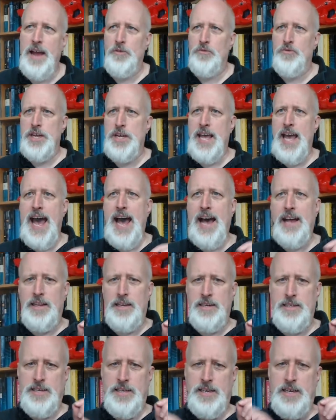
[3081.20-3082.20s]

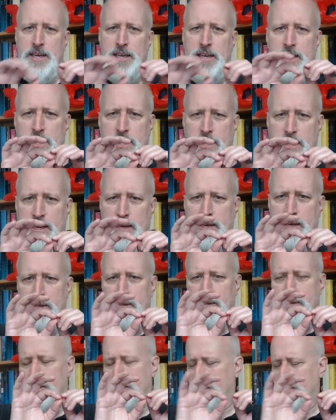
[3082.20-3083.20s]
reality
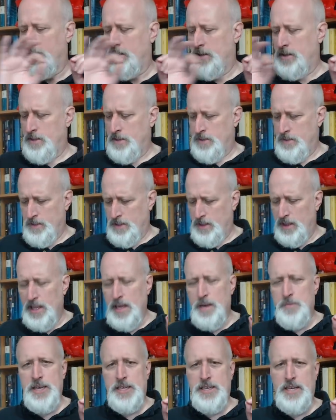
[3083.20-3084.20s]
is
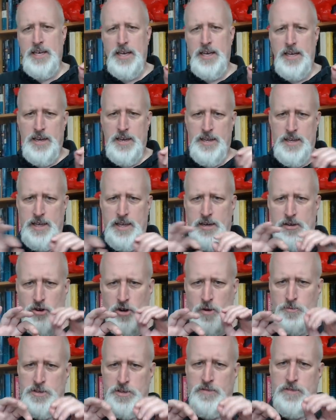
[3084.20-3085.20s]
limited in
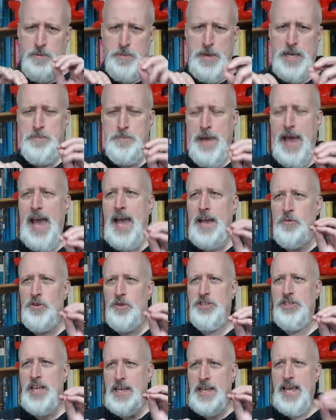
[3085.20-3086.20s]
terms of the Big Bang,
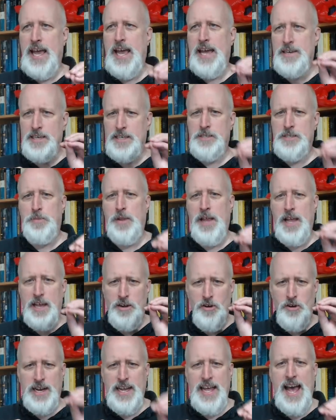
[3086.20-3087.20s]
which they can't explain
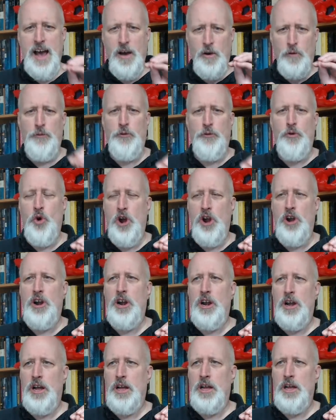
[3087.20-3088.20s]
or account for,
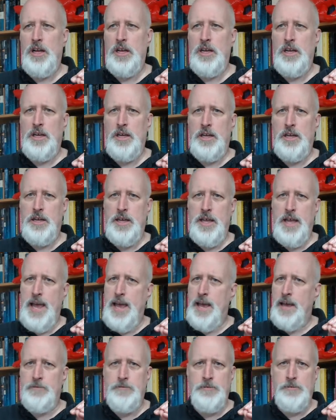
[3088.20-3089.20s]

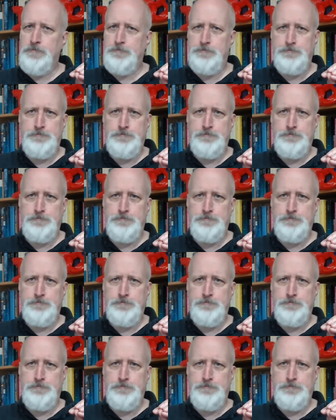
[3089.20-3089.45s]
and